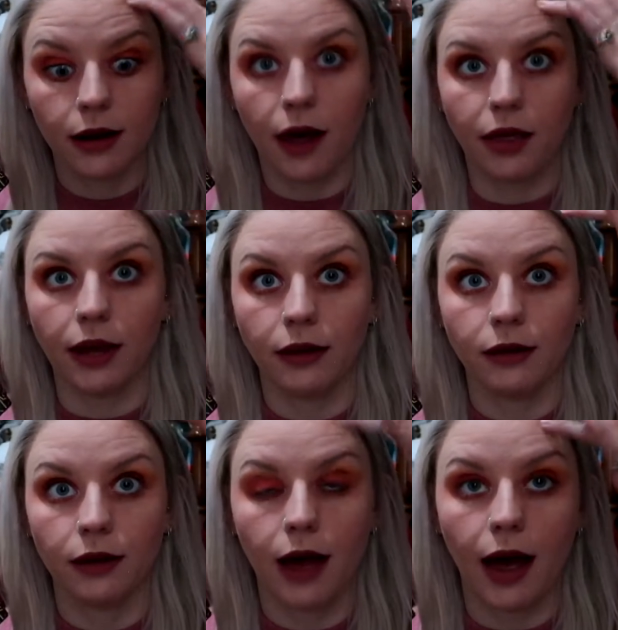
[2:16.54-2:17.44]
Nothing.
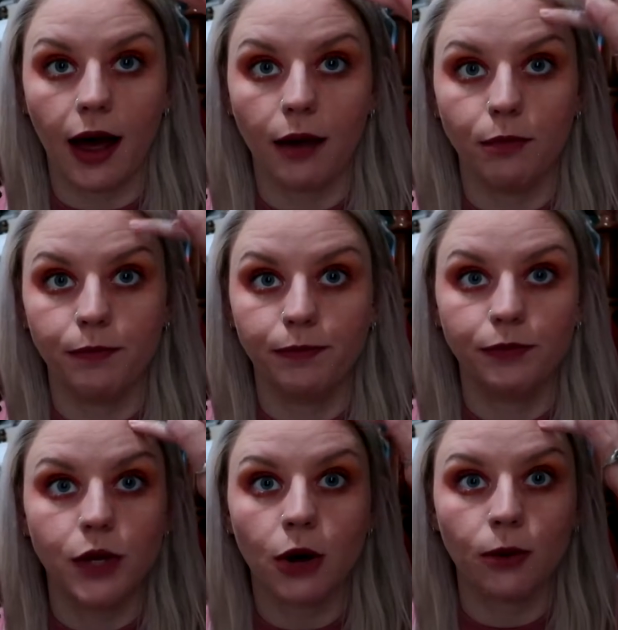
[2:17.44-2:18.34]
I
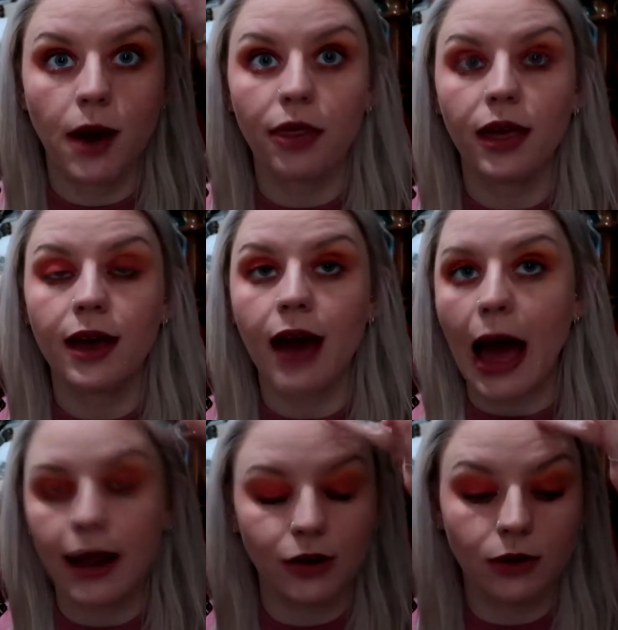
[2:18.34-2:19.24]
know nothing.
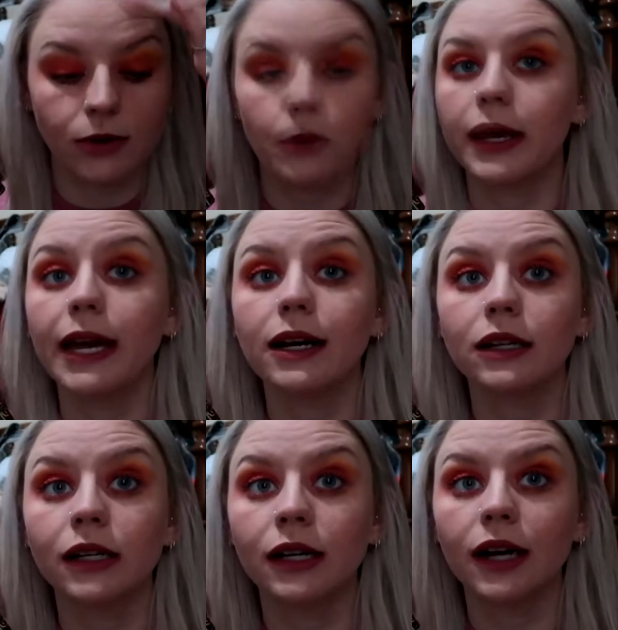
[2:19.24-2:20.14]
I don't know a
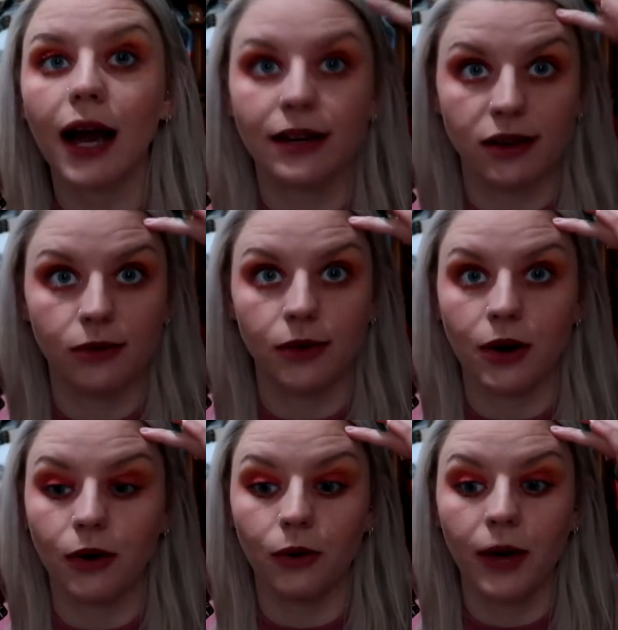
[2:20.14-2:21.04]
character. I don't
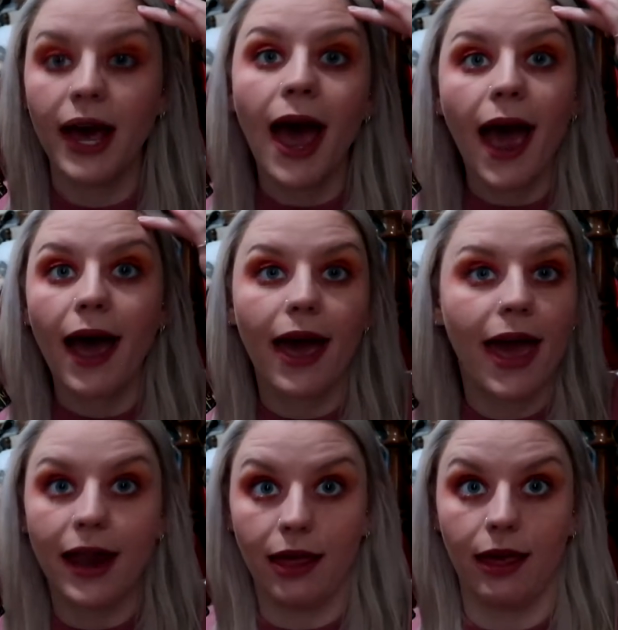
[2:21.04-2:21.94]
know
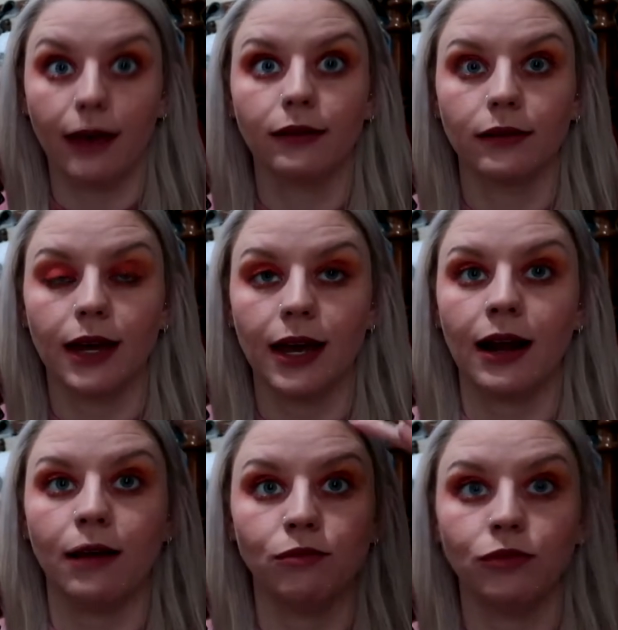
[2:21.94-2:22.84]
anything.
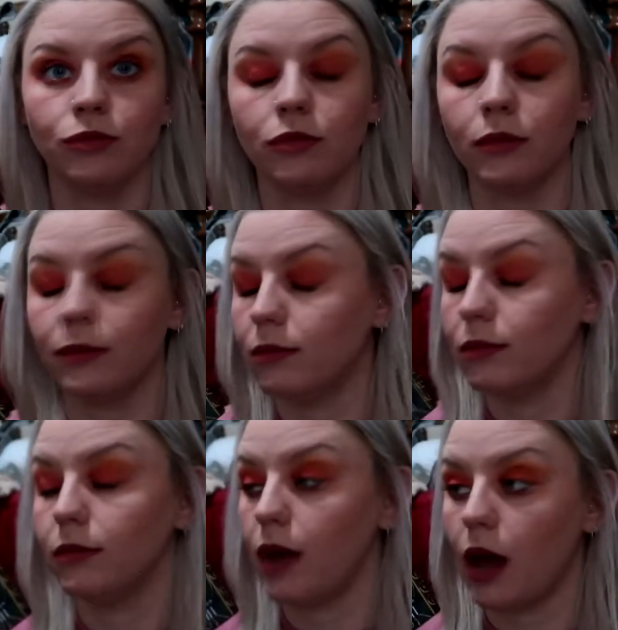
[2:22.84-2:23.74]
And
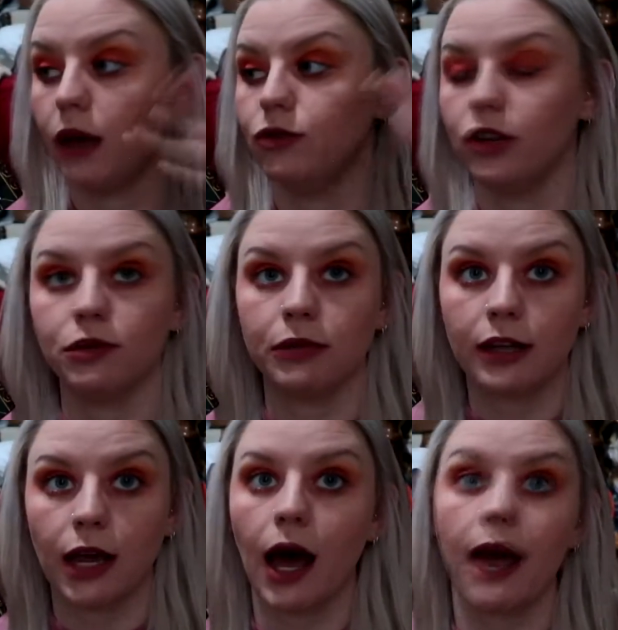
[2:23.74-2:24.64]
it just was
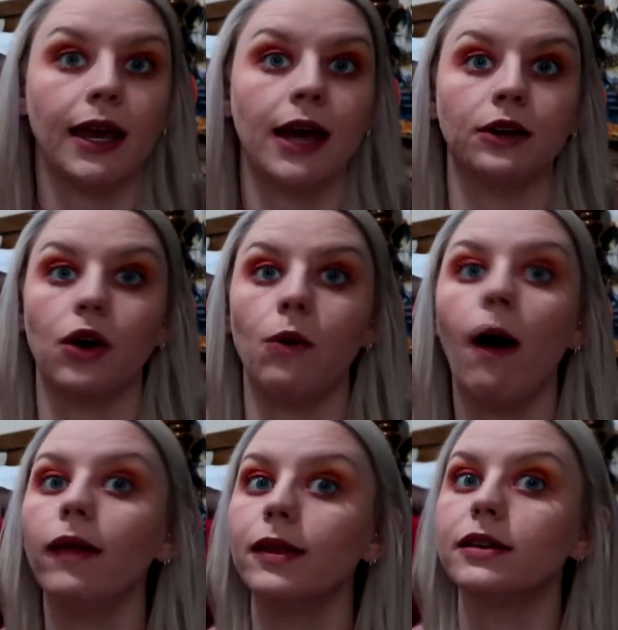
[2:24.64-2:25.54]
like, I can't go
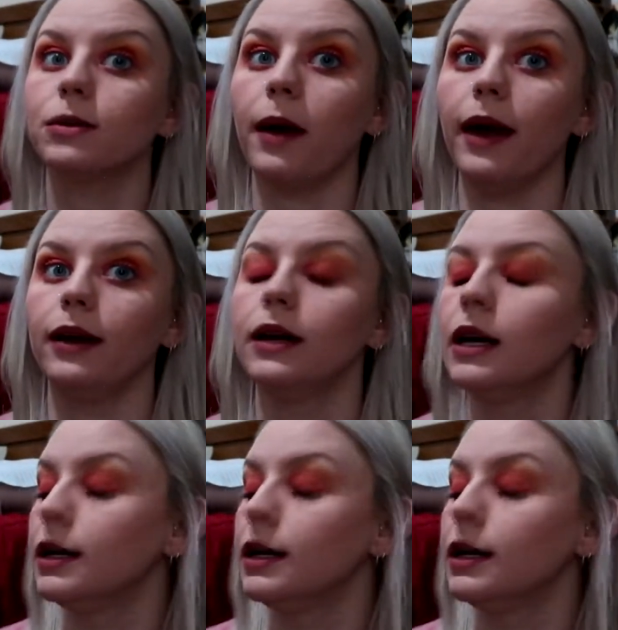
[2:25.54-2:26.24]
on this way.